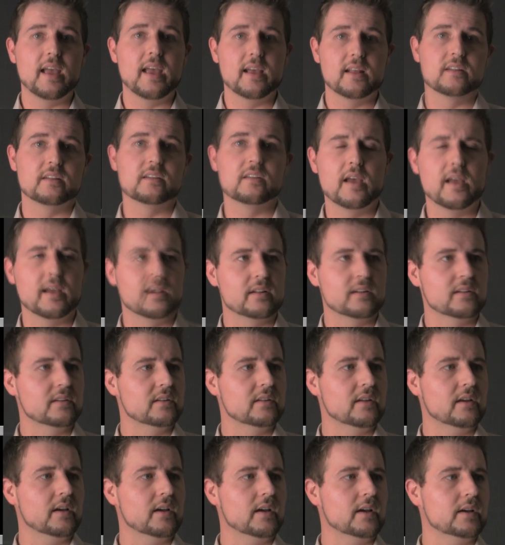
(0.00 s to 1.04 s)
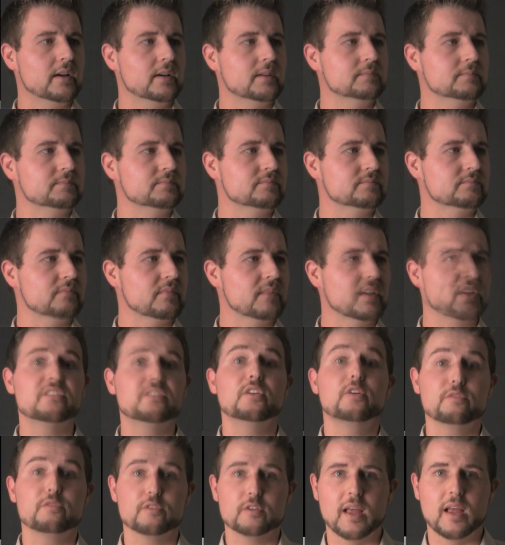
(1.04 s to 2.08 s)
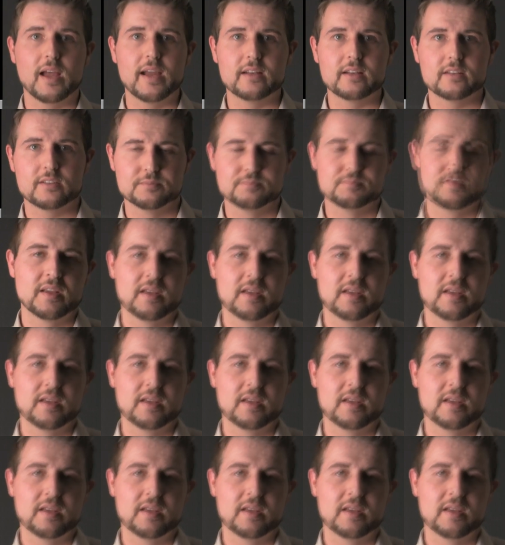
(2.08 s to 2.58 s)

and, and uh, Silverlight.